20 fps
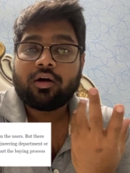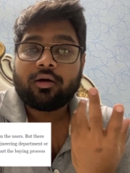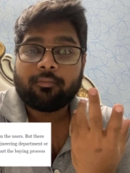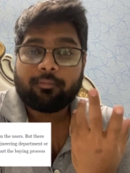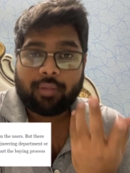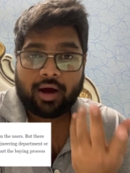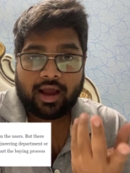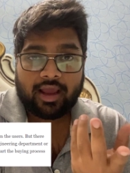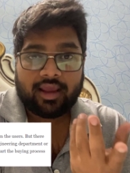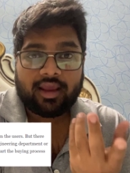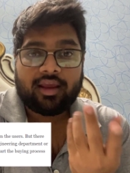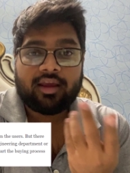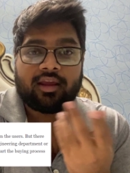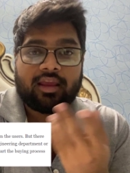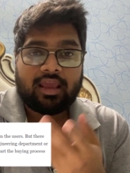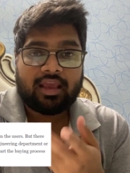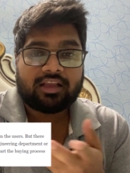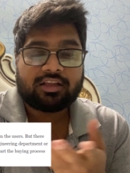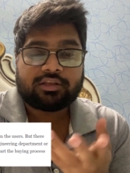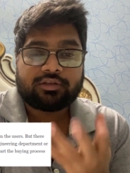buy
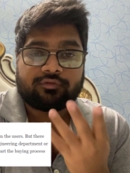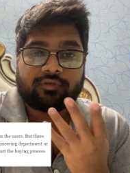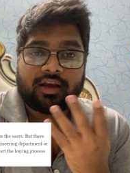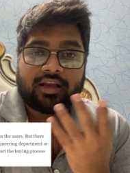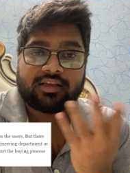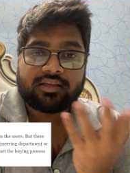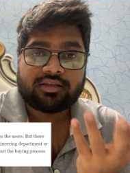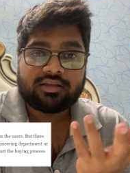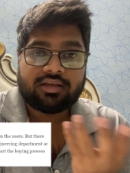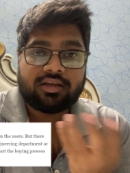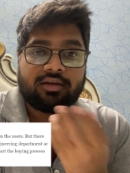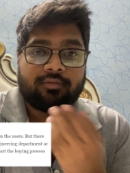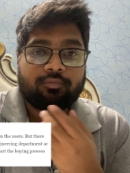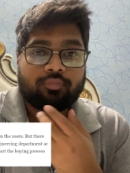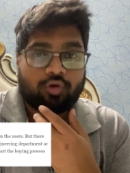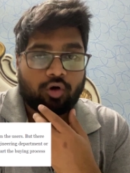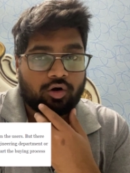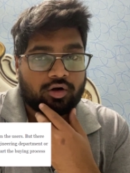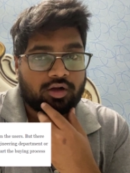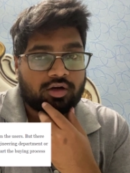XYZ
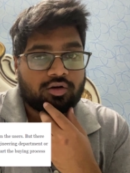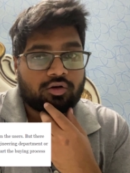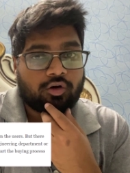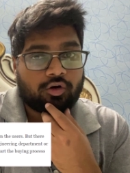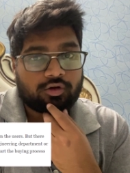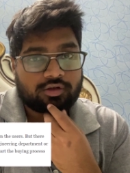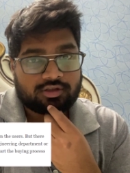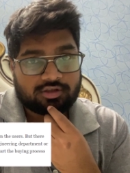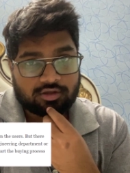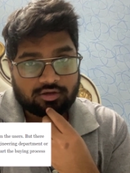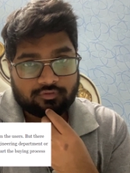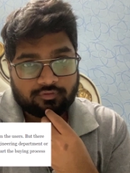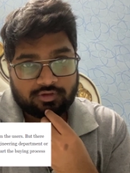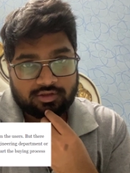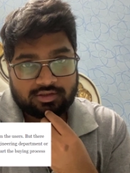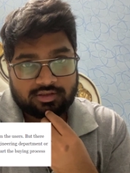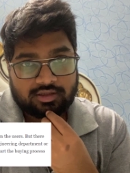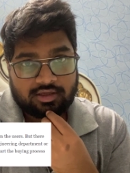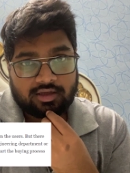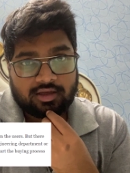product or
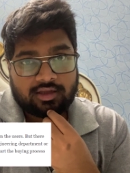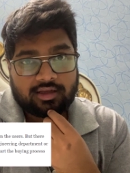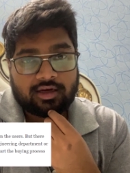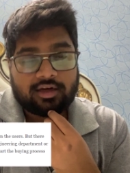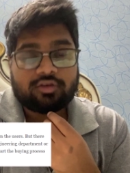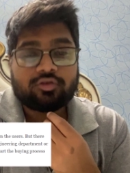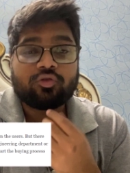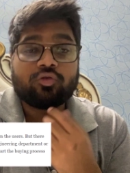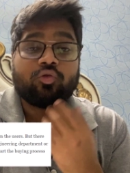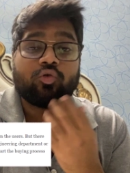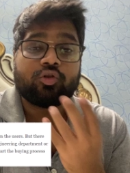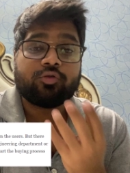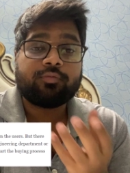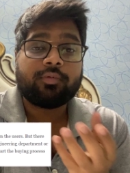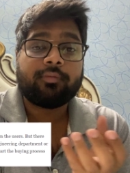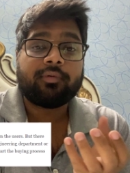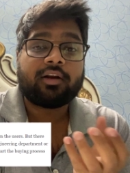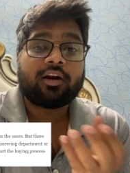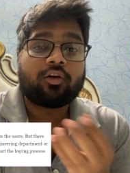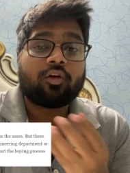service. Right, so those
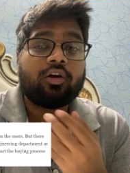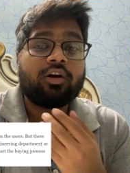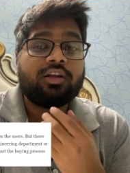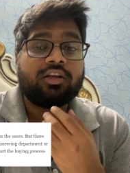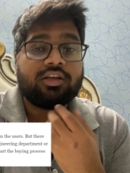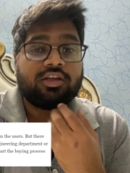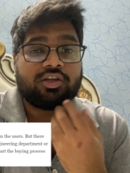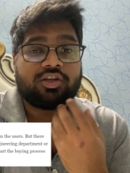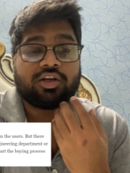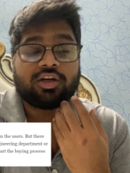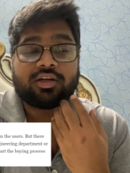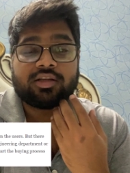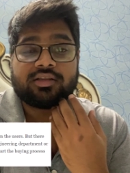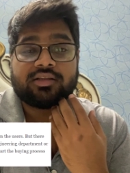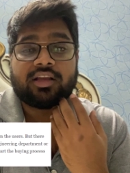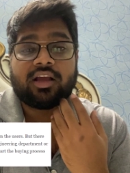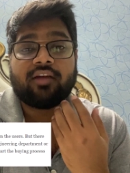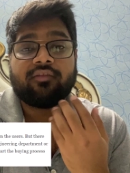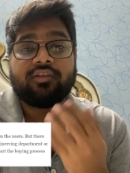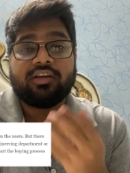people are called initiators.
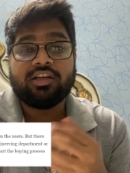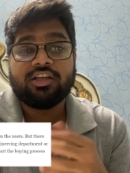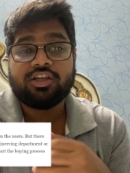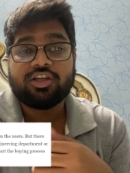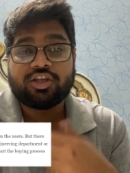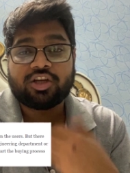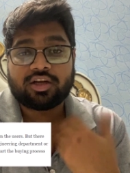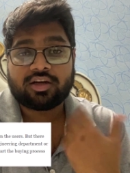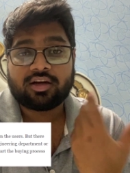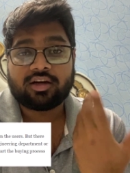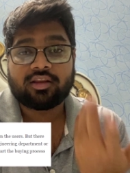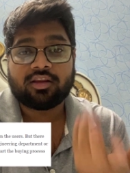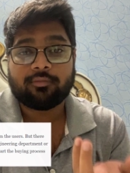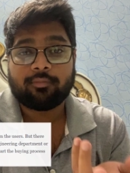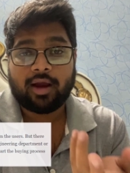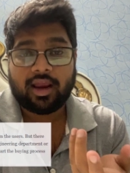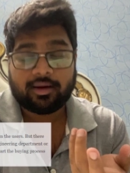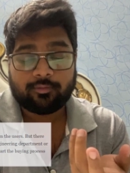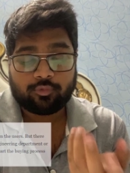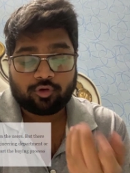They have initiated the
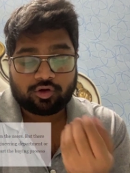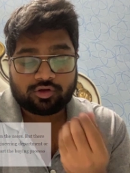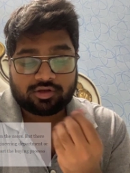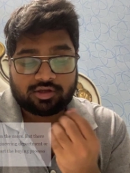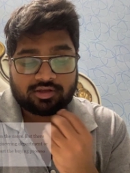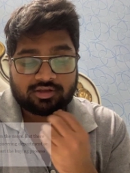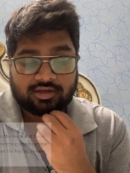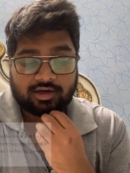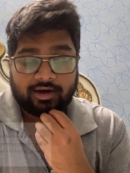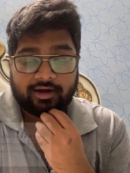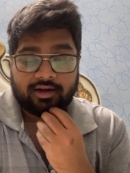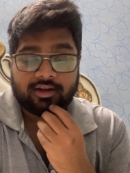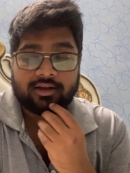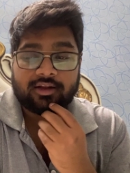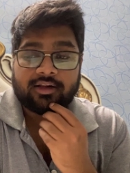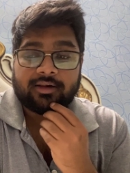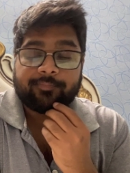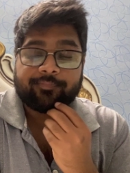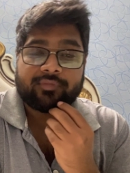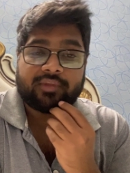buying process, right?
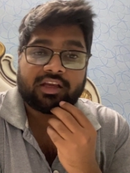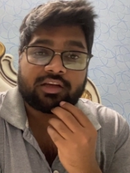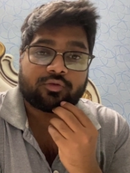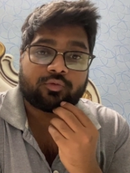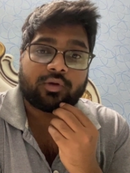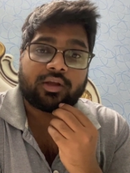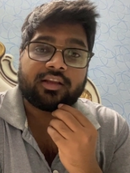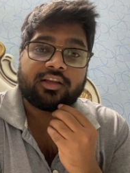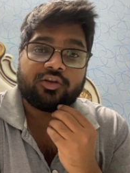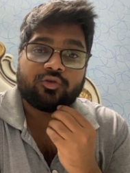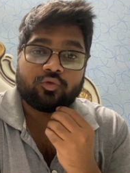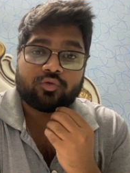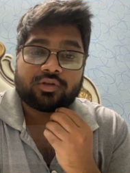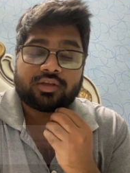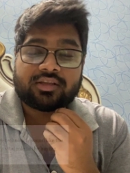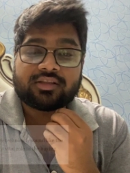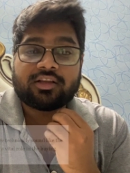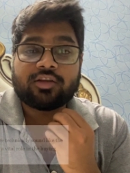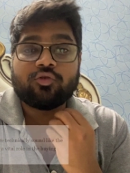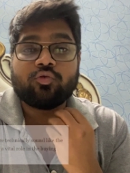Next one are the
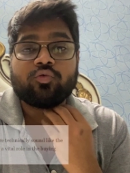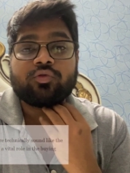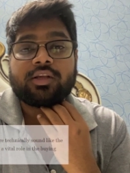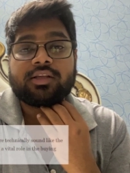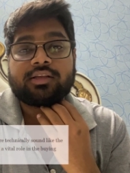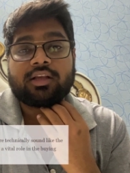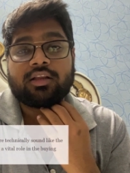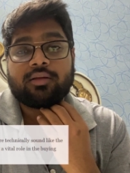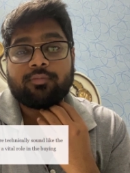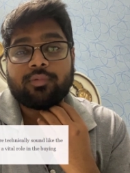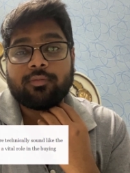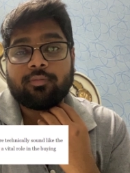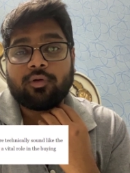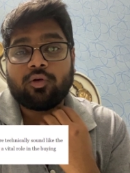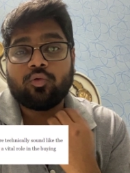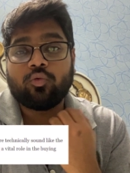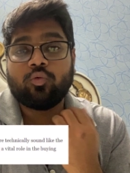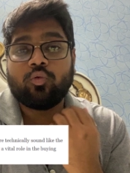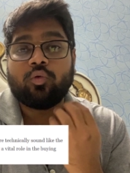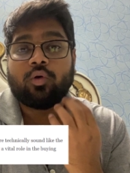users. Now users are the people
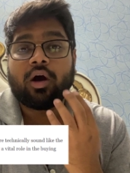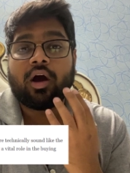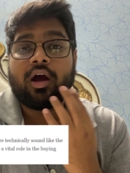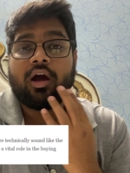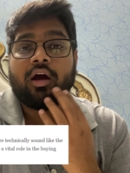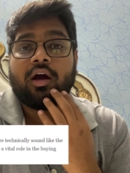who